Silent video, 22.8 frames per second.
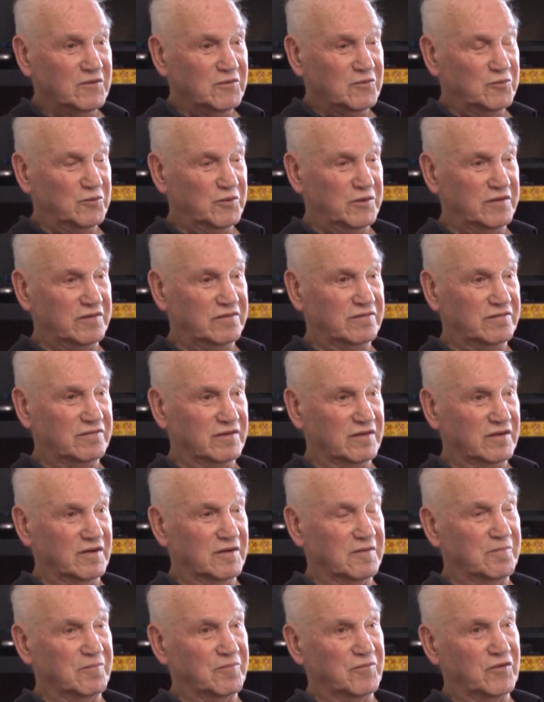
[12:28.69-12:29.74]
with
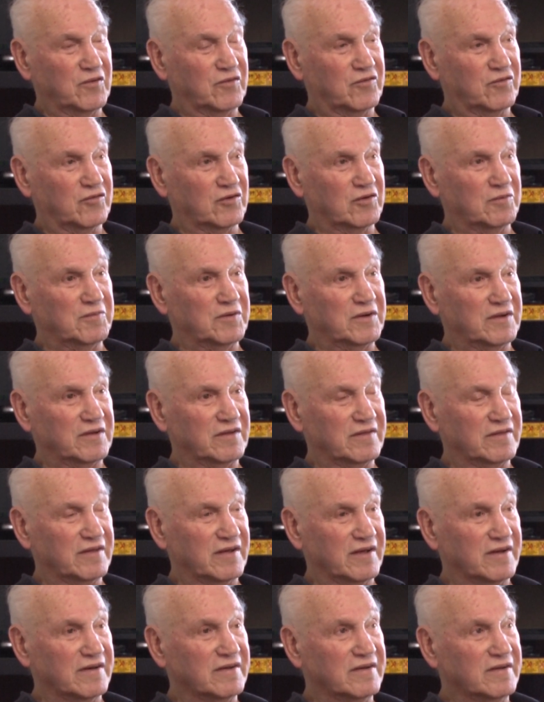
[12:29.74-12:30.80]
Germany
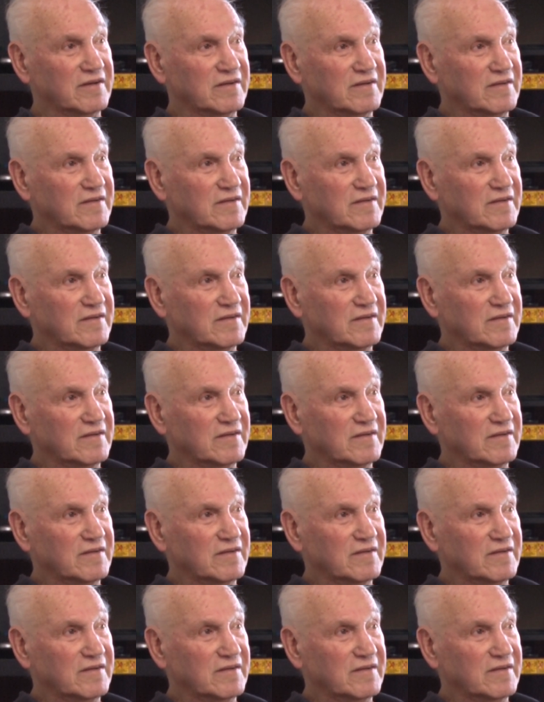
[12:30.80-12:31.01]
then.